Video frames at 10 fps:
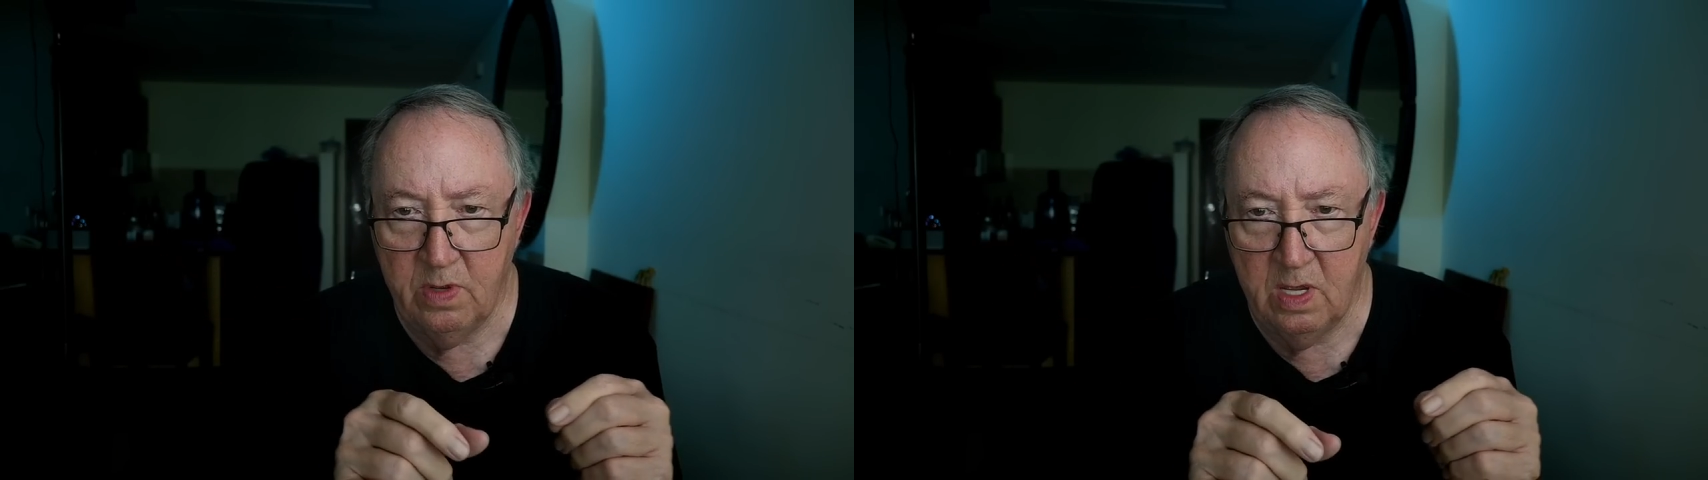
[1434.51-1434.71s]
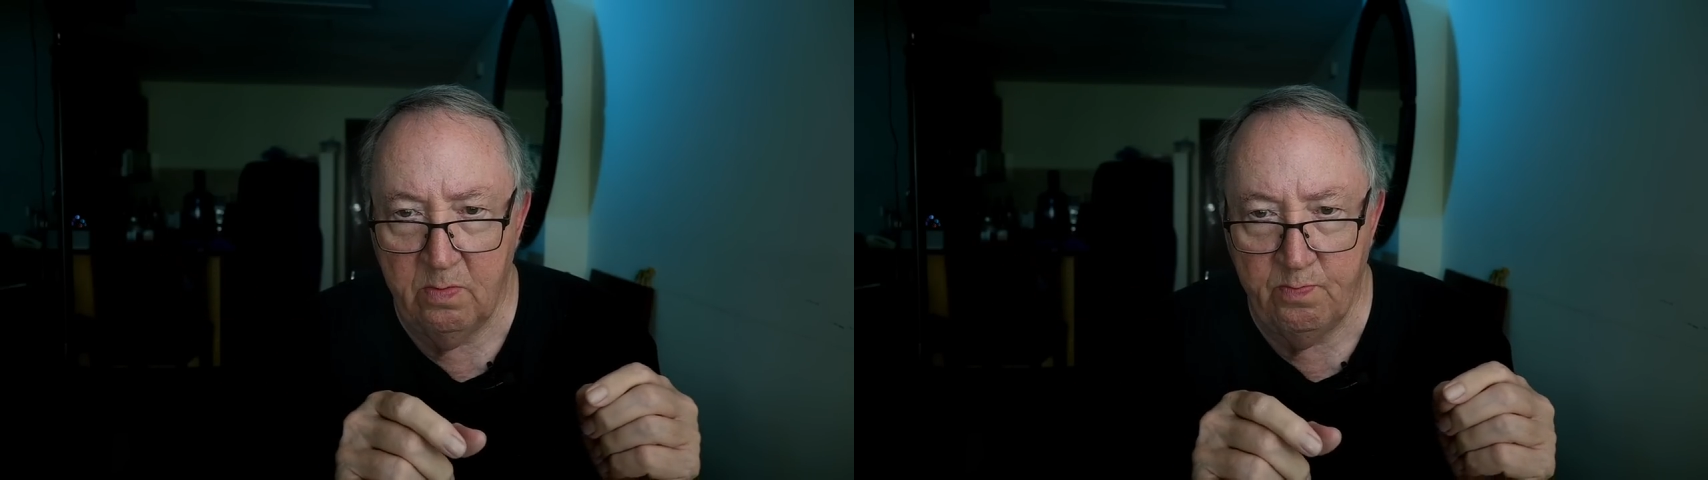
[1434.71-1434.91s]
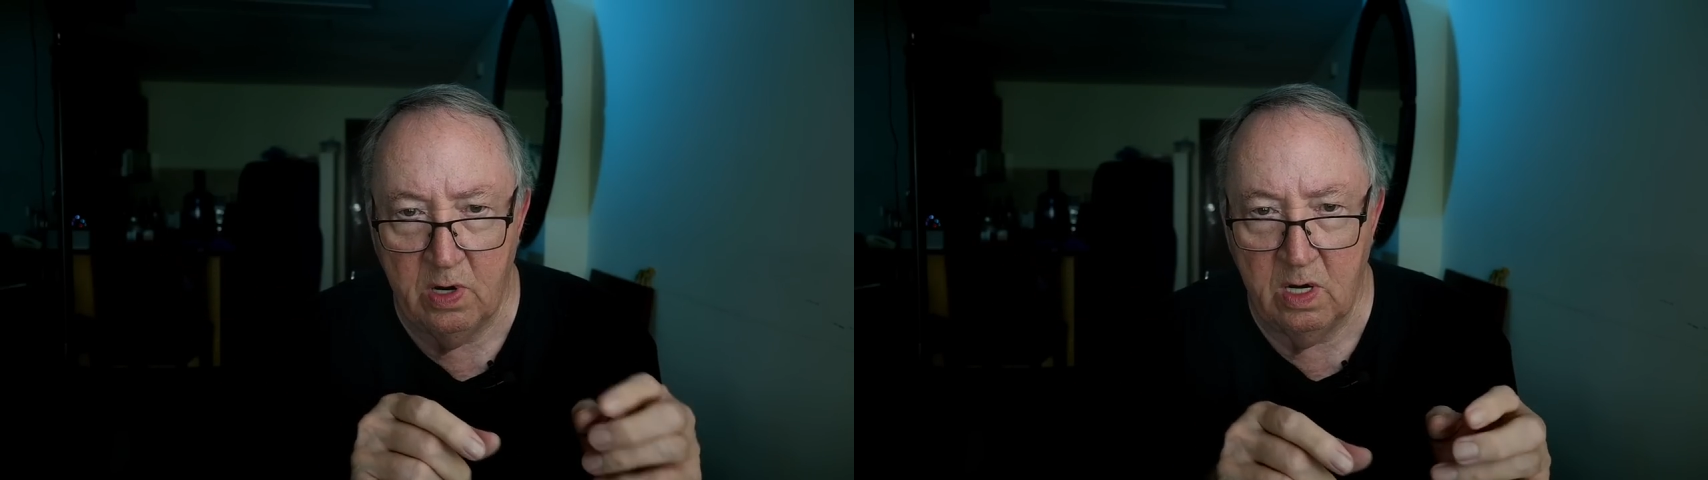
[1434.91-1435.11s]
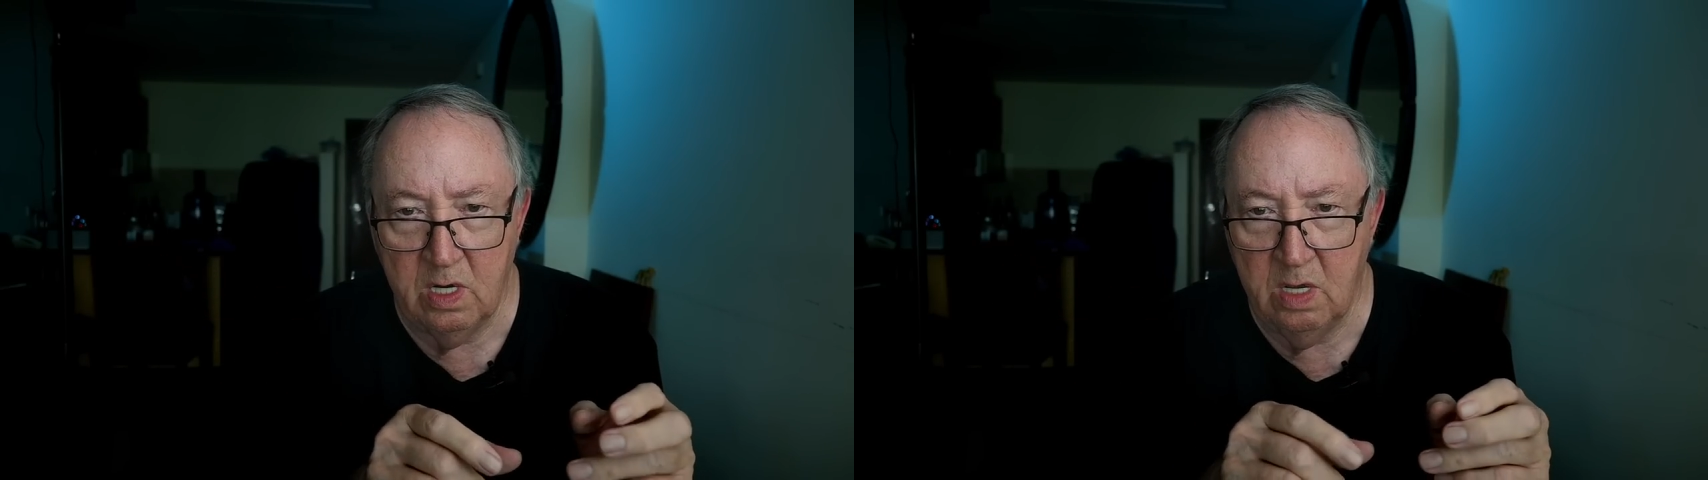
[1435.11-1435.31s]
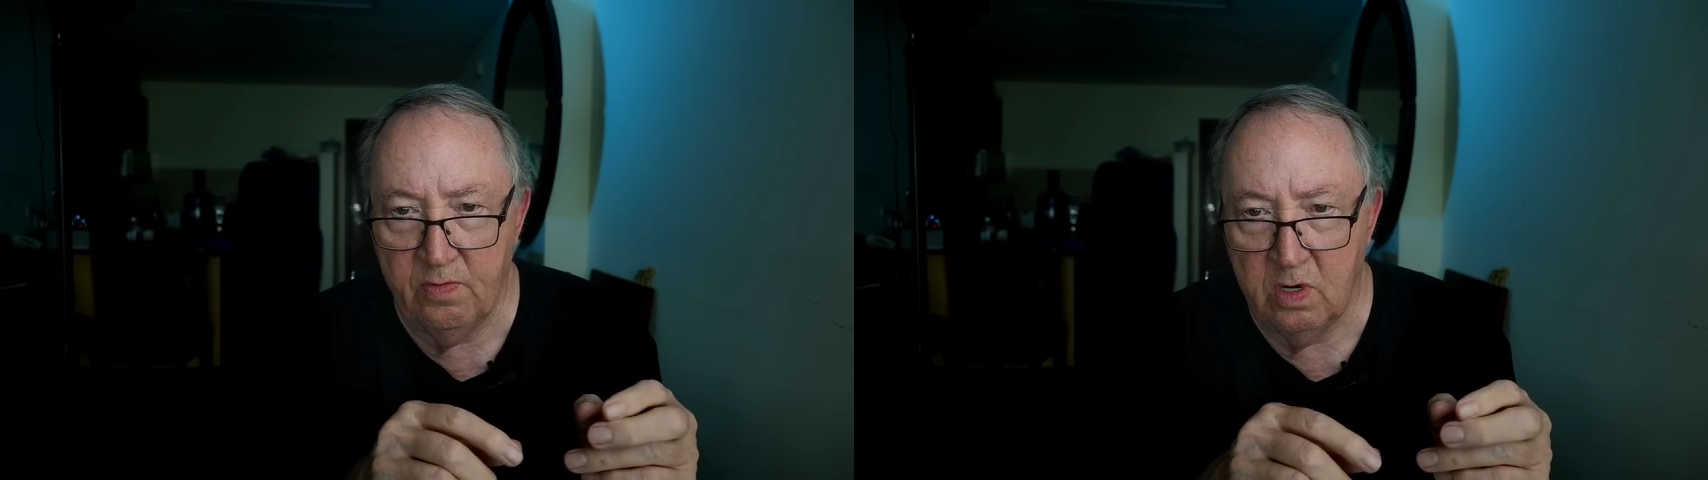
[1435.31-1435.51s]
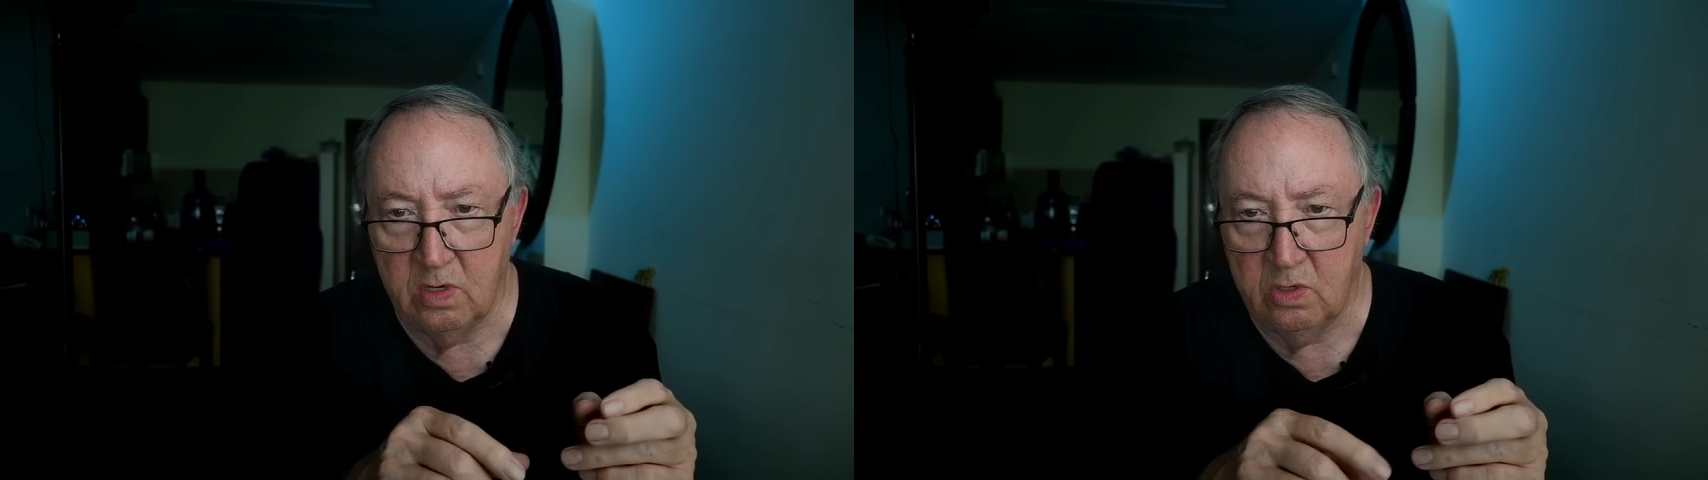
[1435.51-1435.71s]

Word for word: a part of or